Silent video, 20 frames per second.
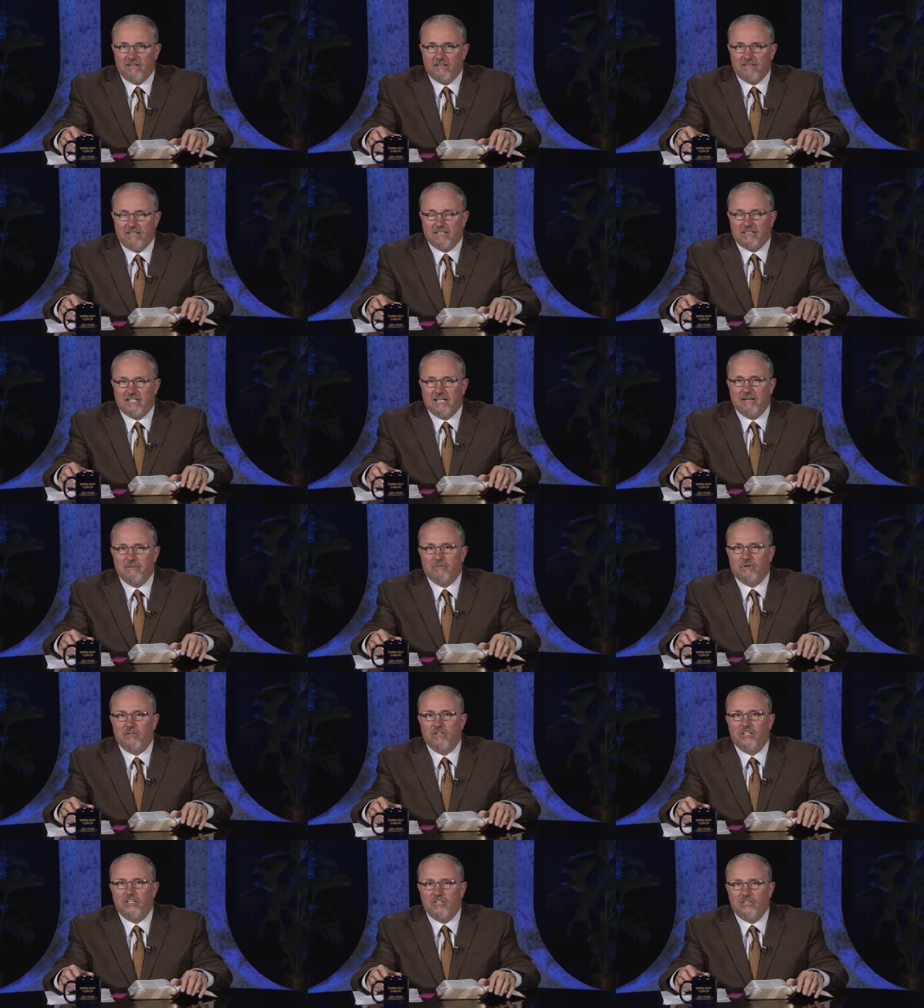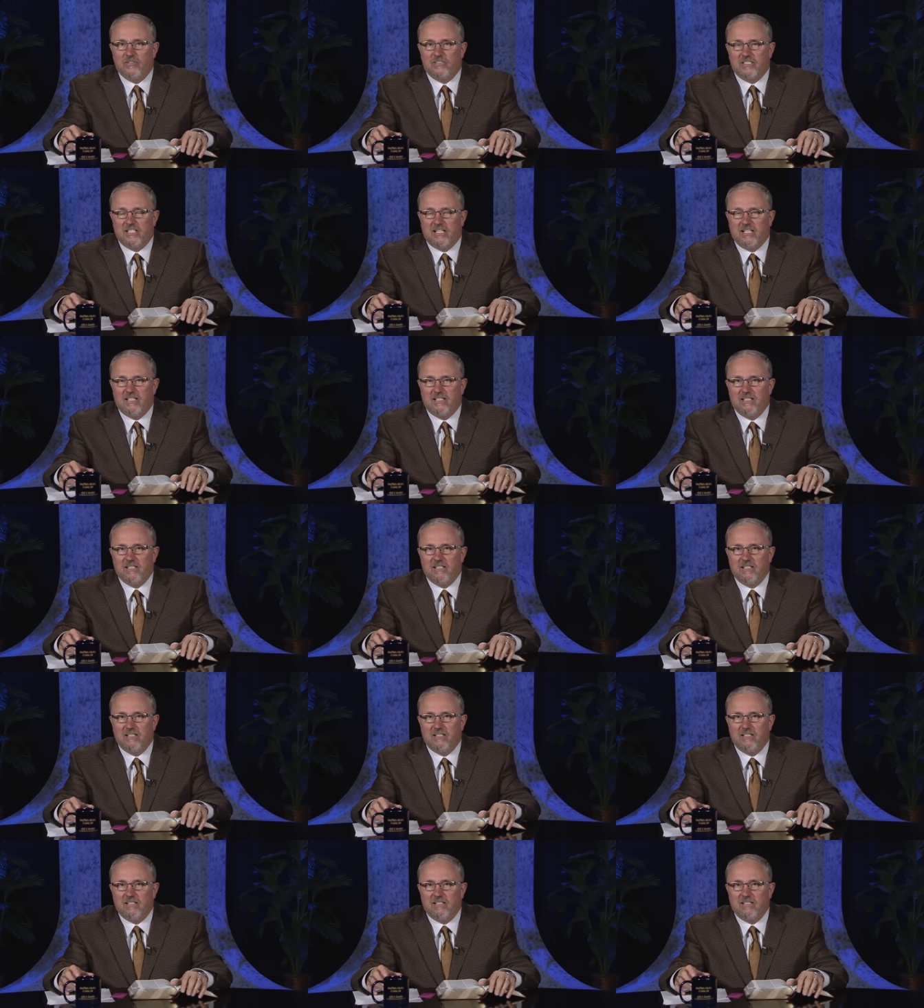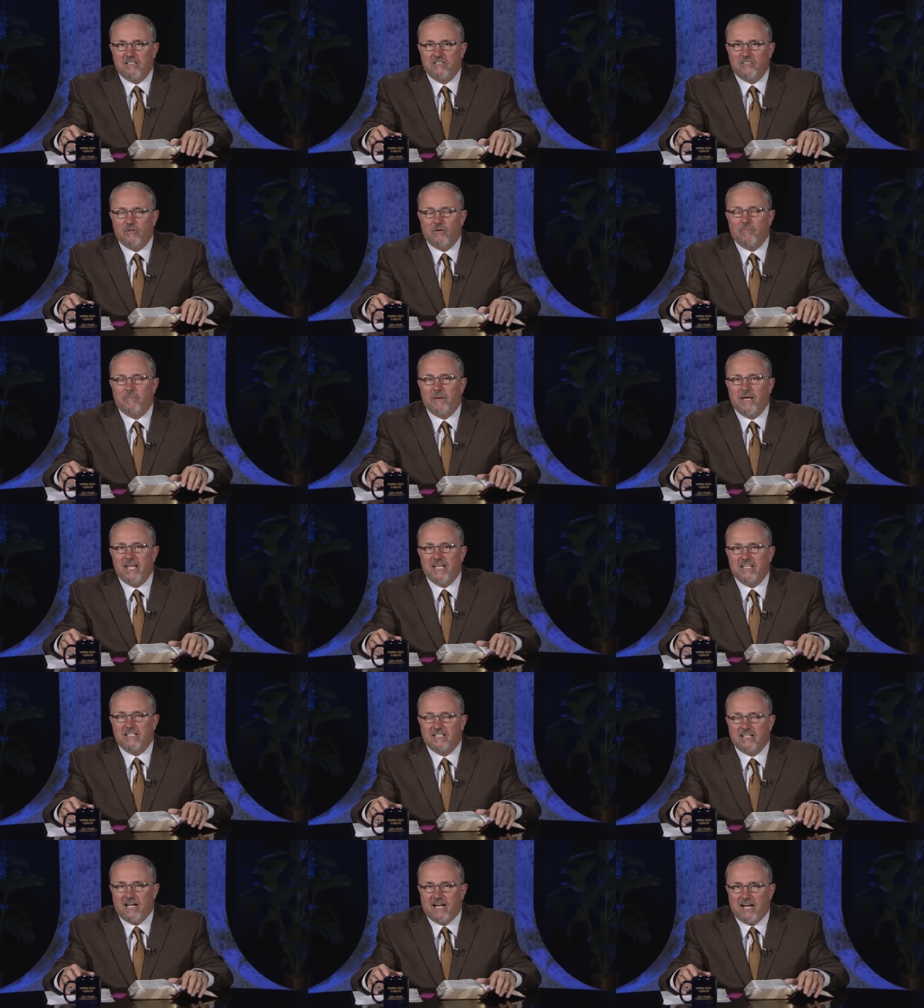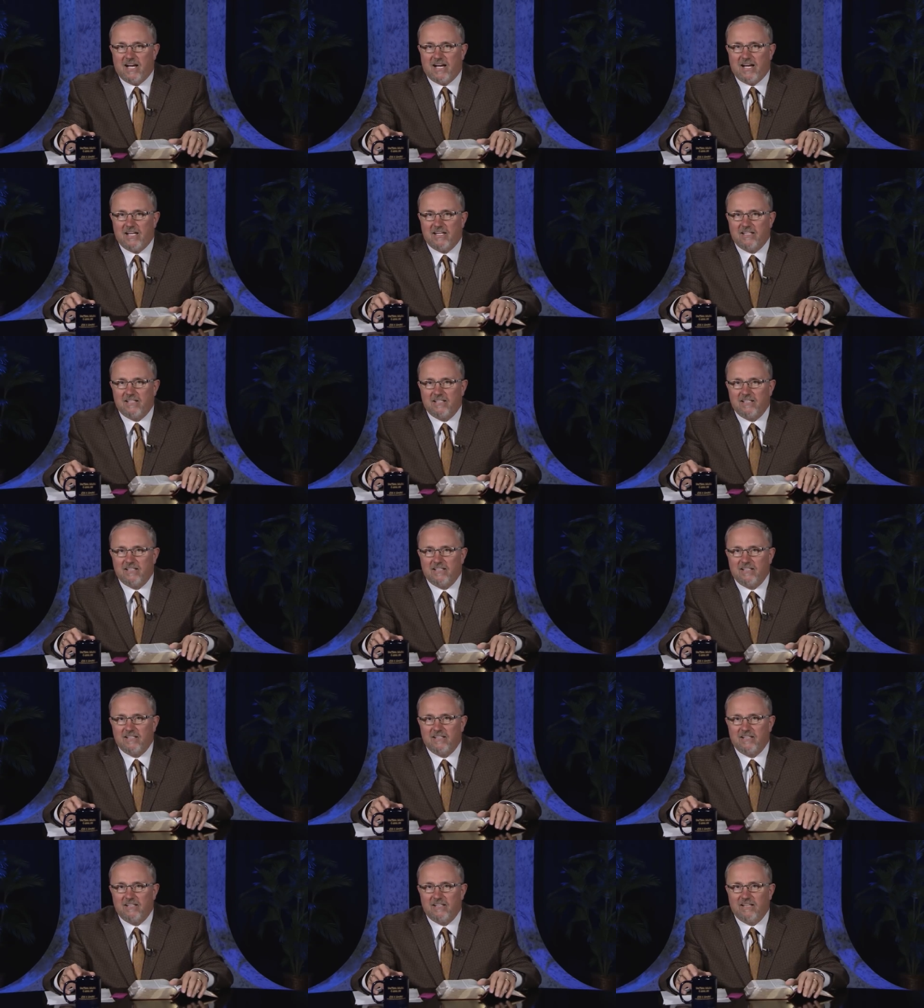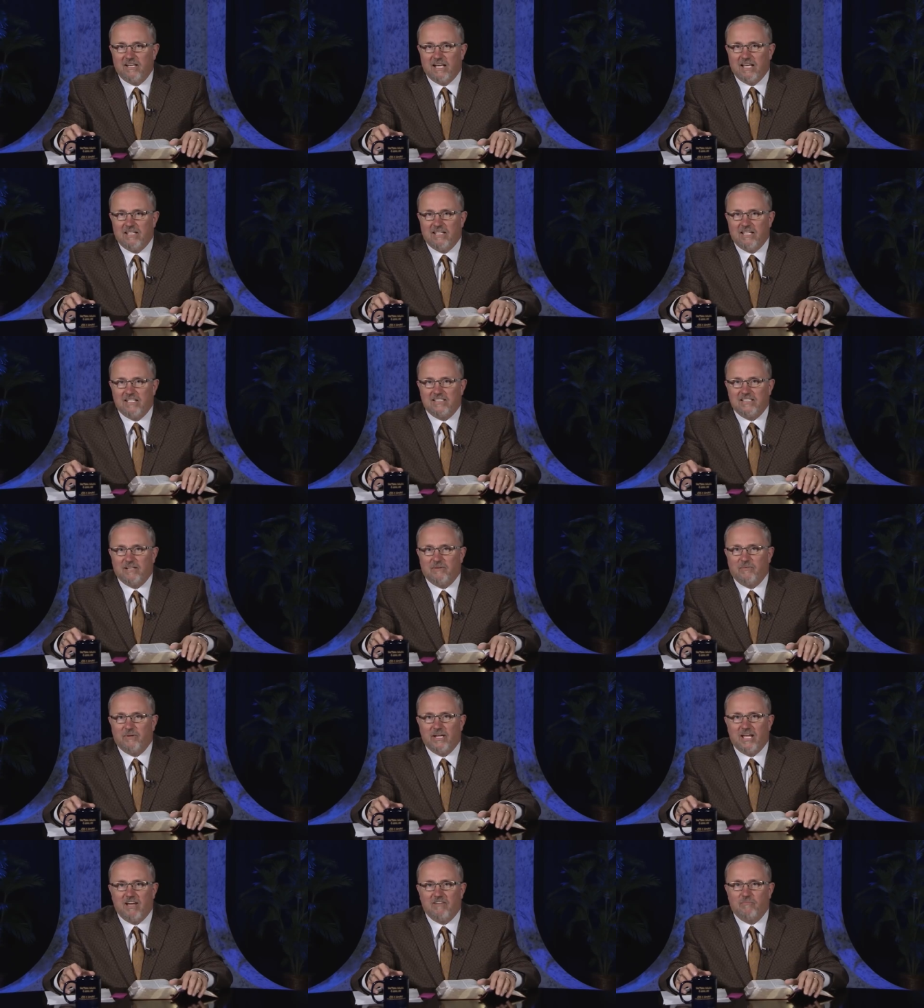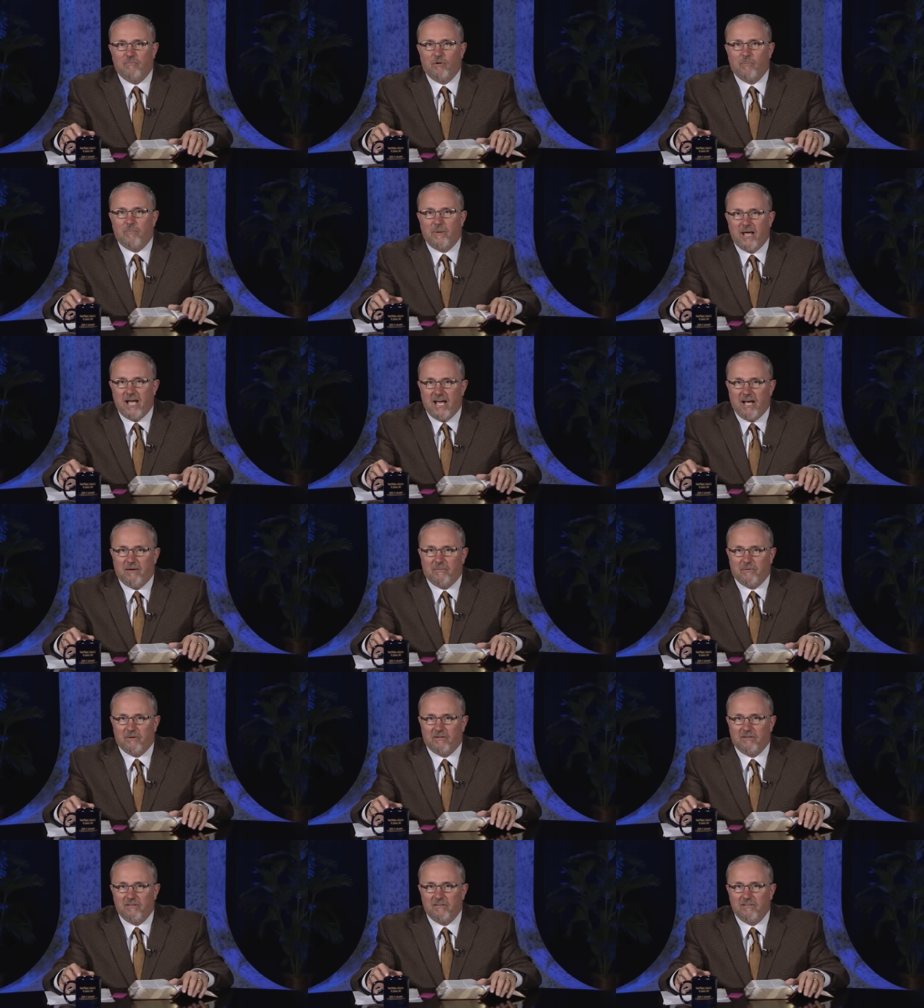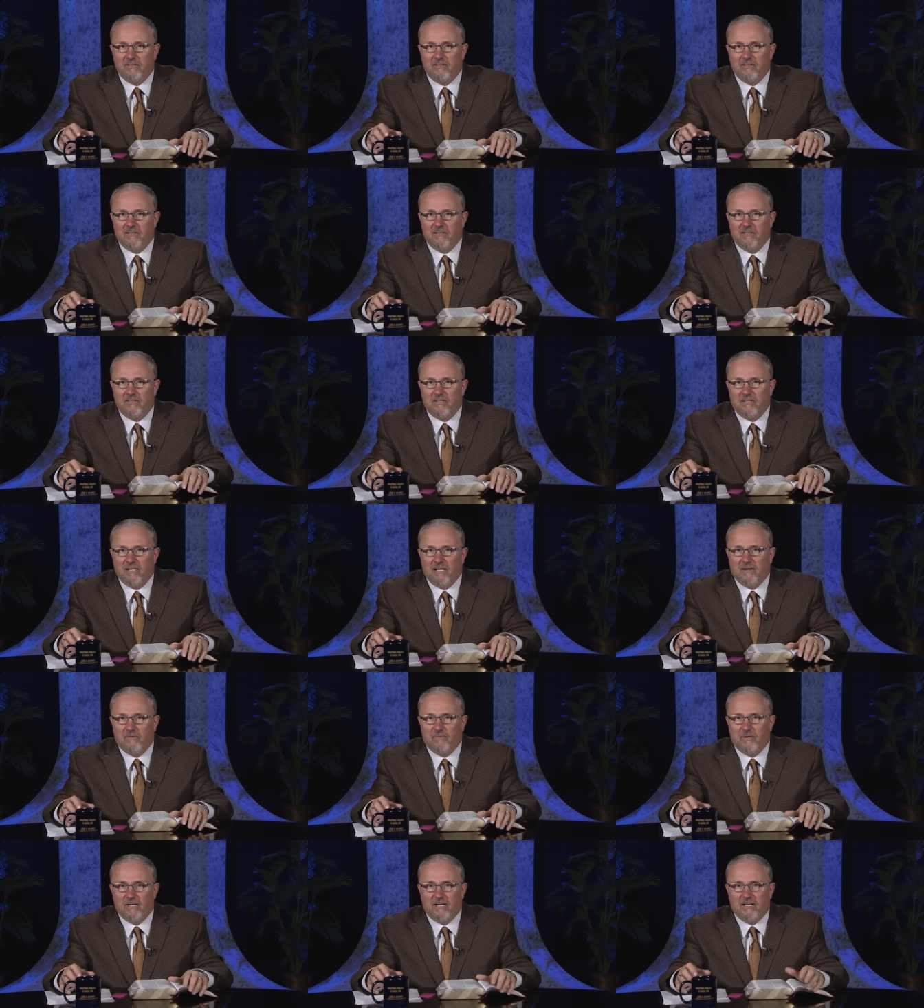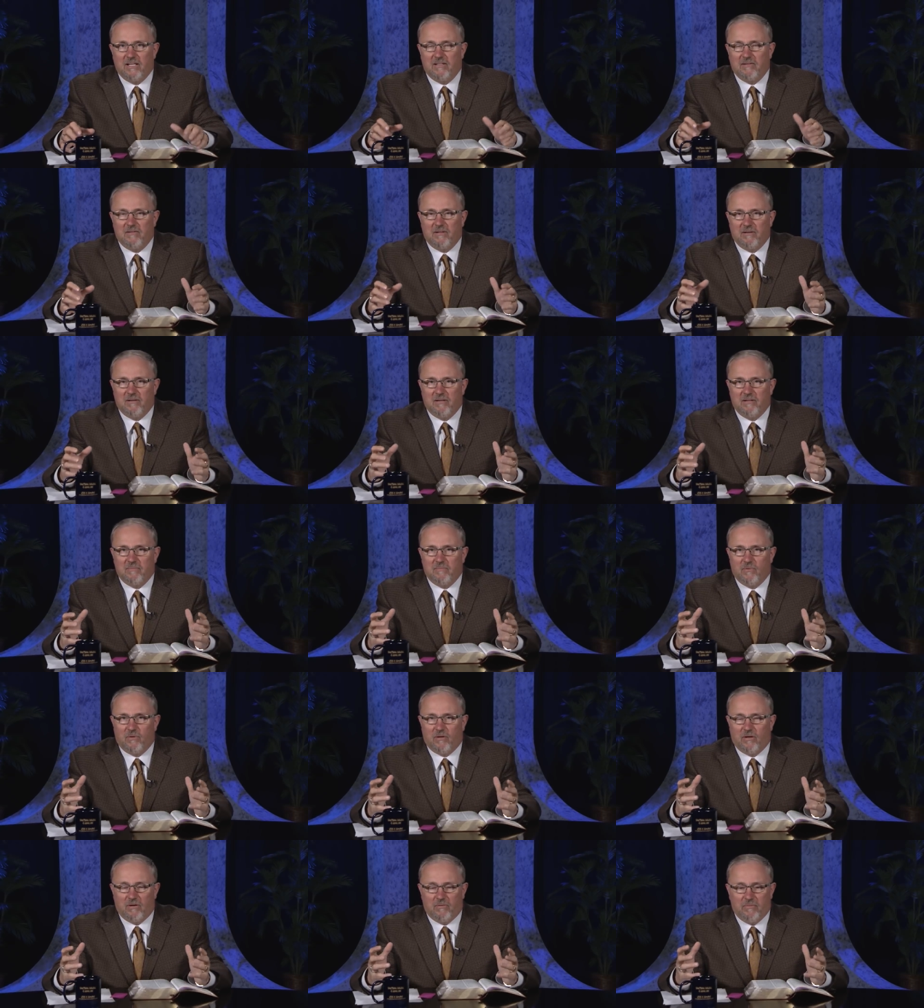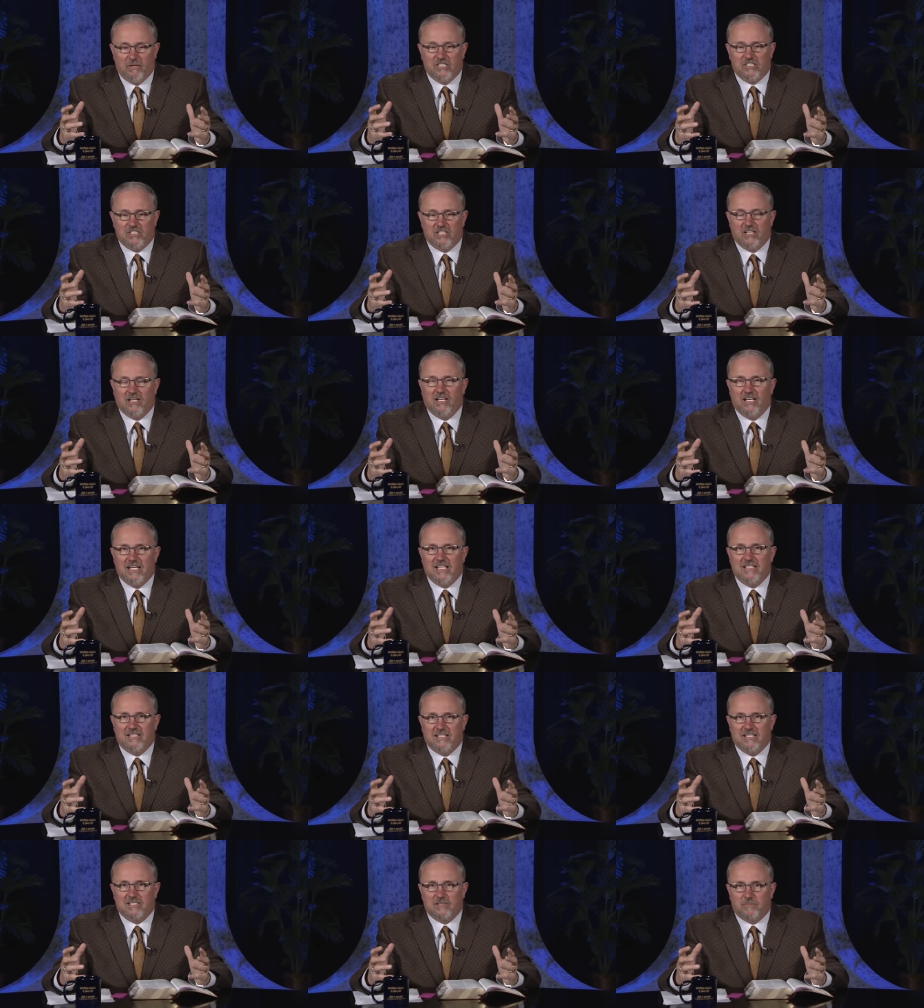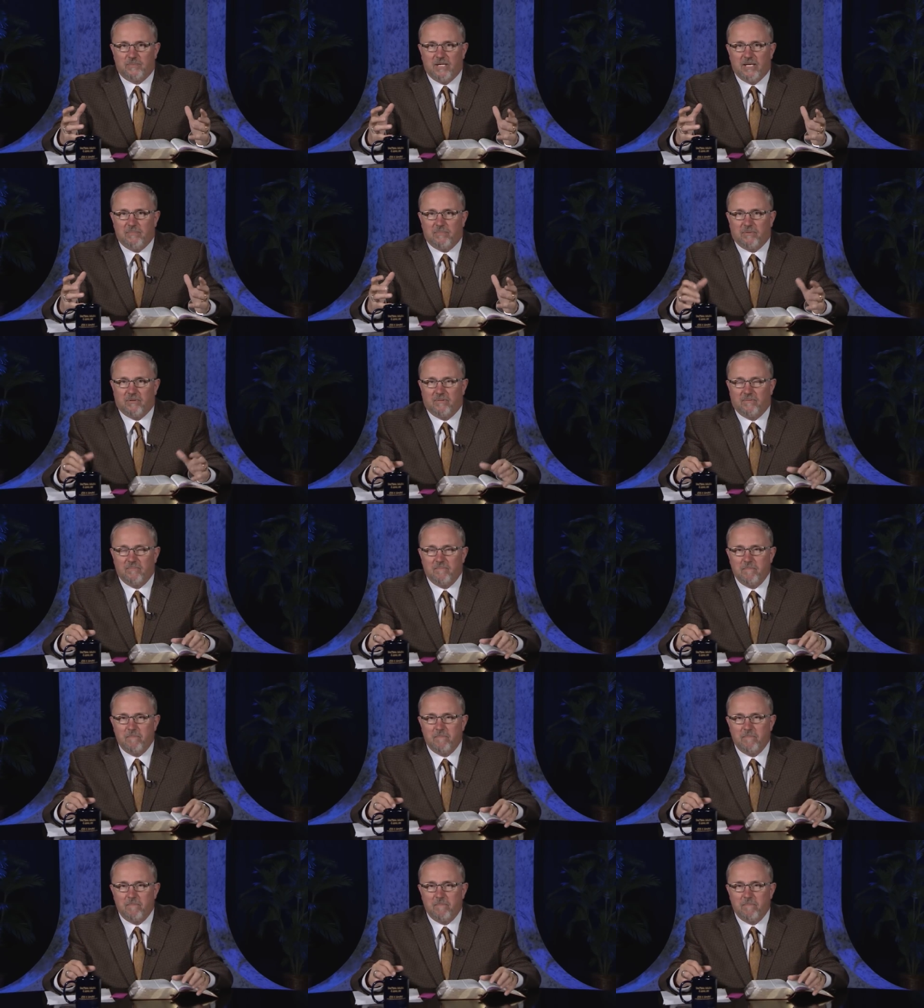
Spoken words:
that they were using to a pagan god. And they said, we have more power and we should lead this people.